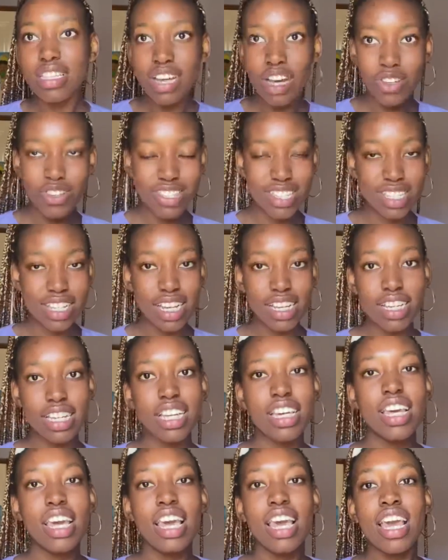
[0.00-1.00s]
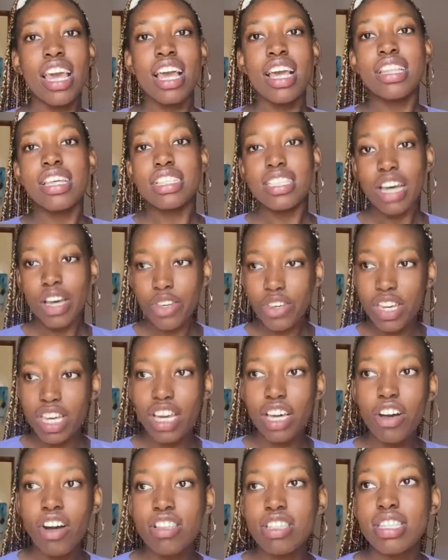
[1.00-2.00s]
how you study, that's how you get
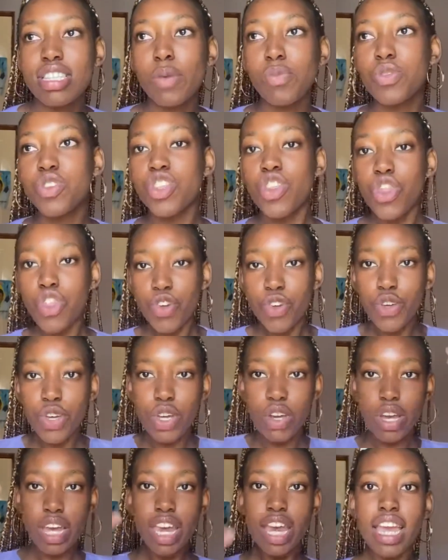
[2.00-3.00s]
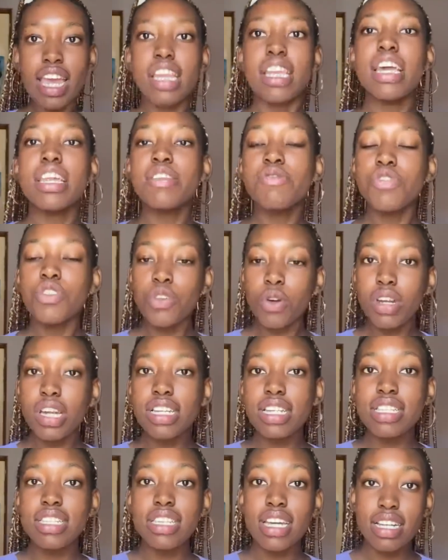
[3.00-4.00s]
concepts through your head. And if you don't
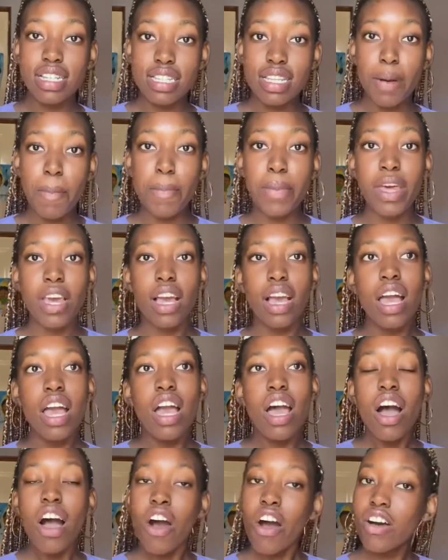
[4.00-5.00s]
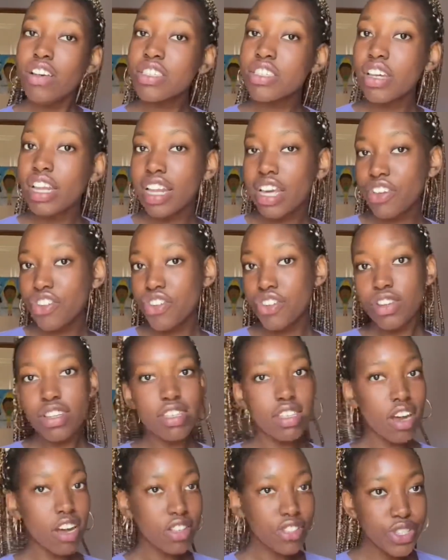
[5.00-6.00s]
understand something, ask your lecturers,
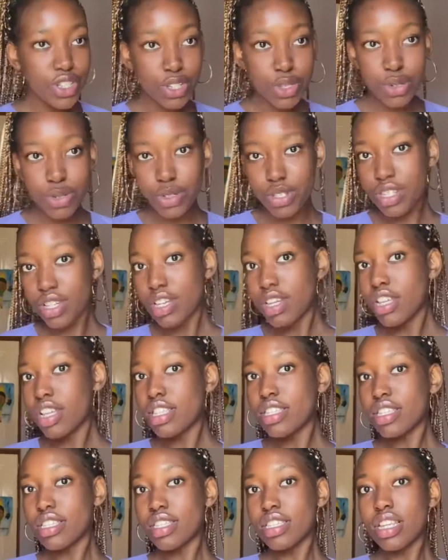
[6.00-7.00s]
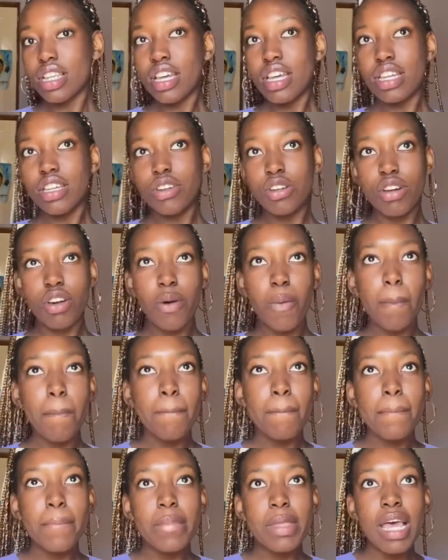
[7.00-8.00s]
ask your tutors, you know.
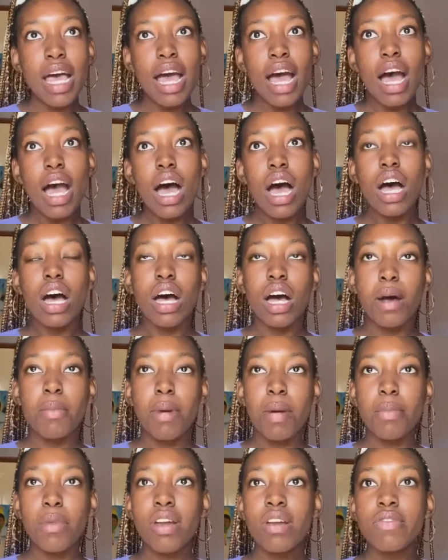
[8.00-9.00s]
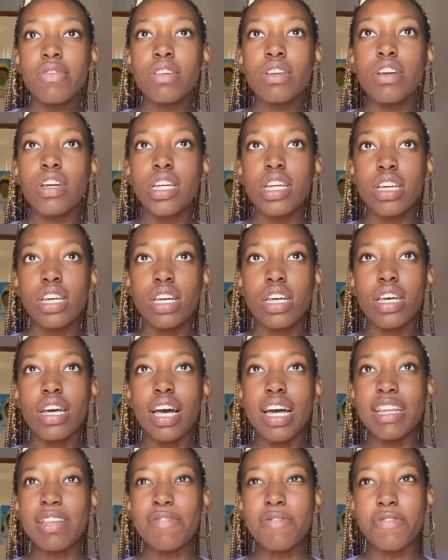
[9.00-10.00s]
I'm not even gonna
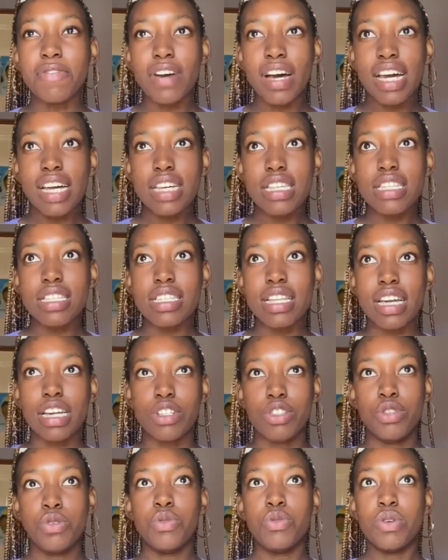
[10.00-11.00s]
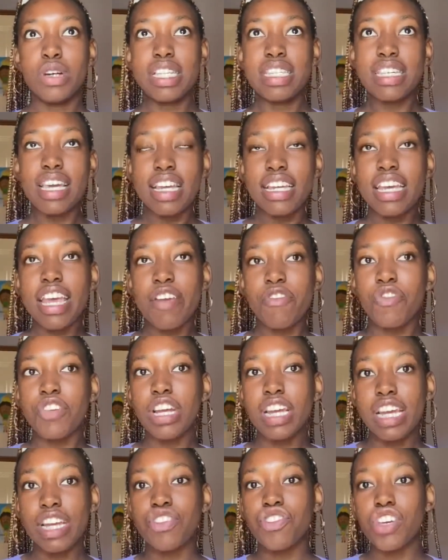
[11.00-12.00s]
advise like to attend every
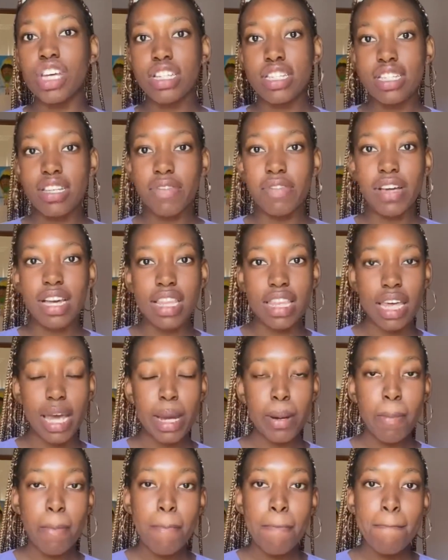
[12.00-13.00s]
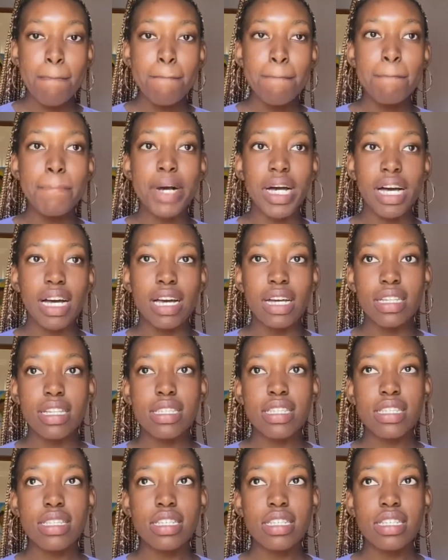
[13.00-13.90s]
lecture and stuff like that, but